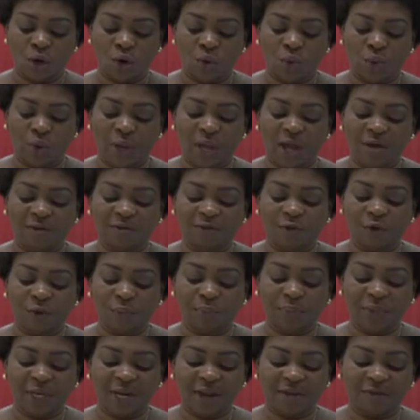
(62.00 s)
We have all
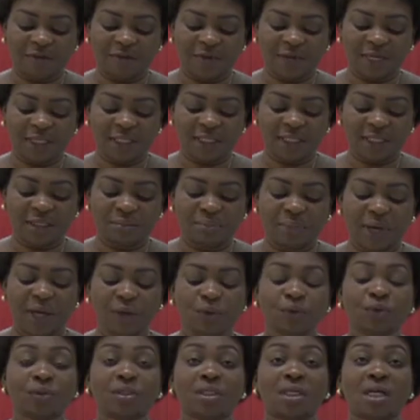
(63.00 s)
been affected by
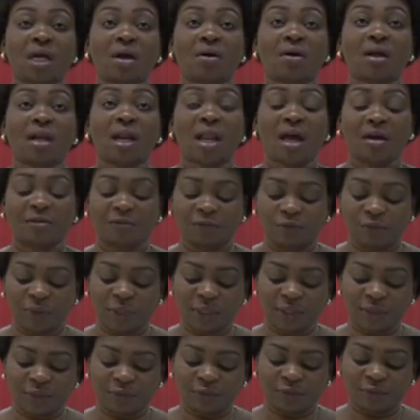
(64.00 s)
losing our loved
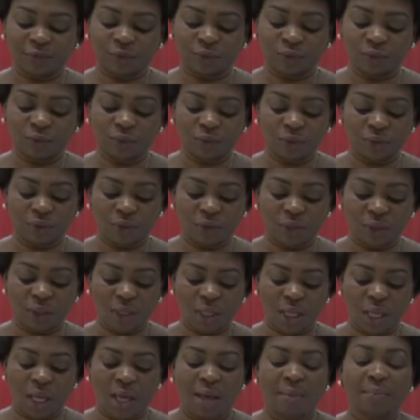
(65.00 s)
ones for good.
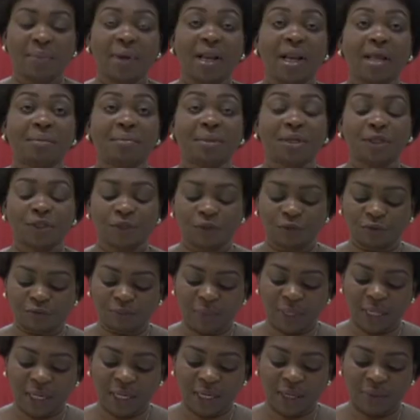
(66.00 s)
Parliament of
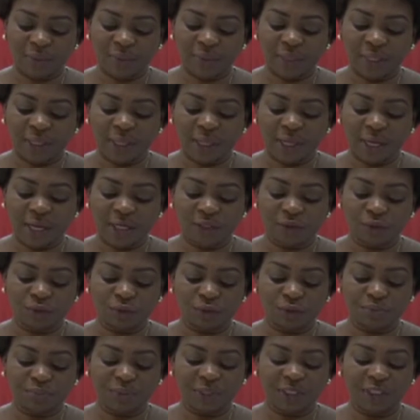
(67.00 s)
Malawi has
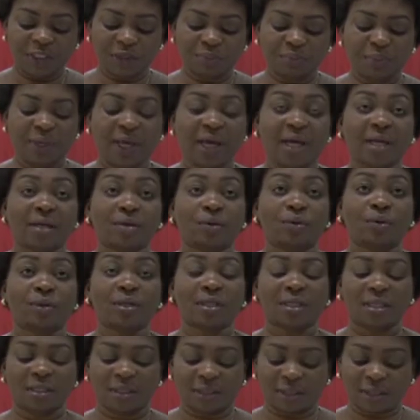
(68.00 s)
not been spared on
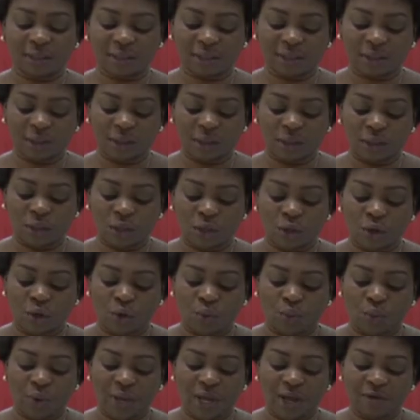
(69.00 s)
this.
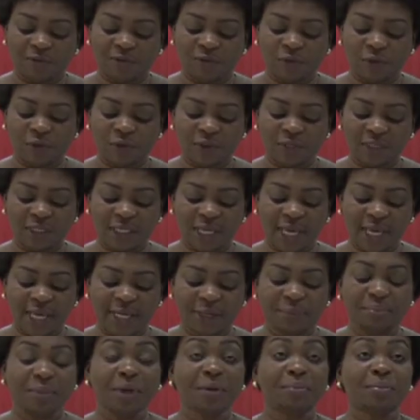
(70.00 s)
We have lost
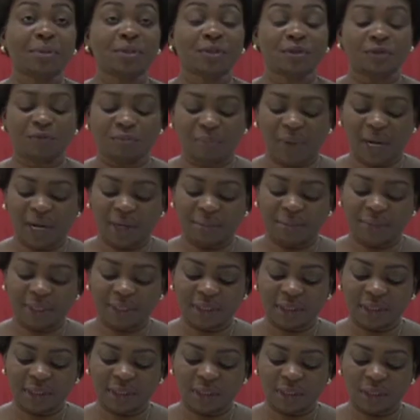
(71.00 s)
eight members of
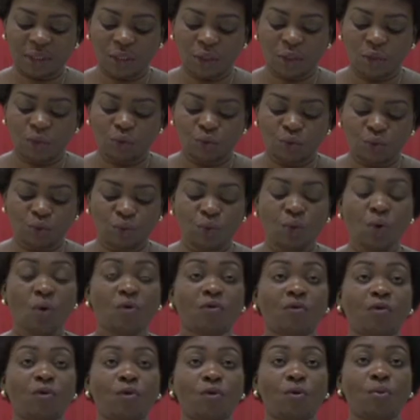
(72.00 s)
parliament, two of
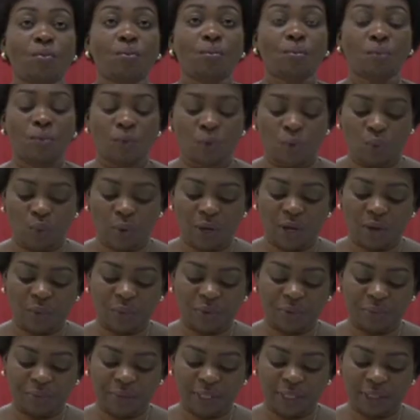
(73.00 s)
whom were
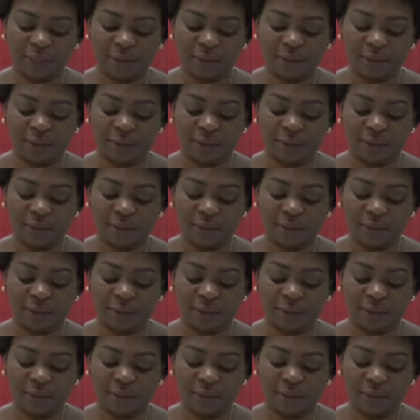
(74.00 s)
women.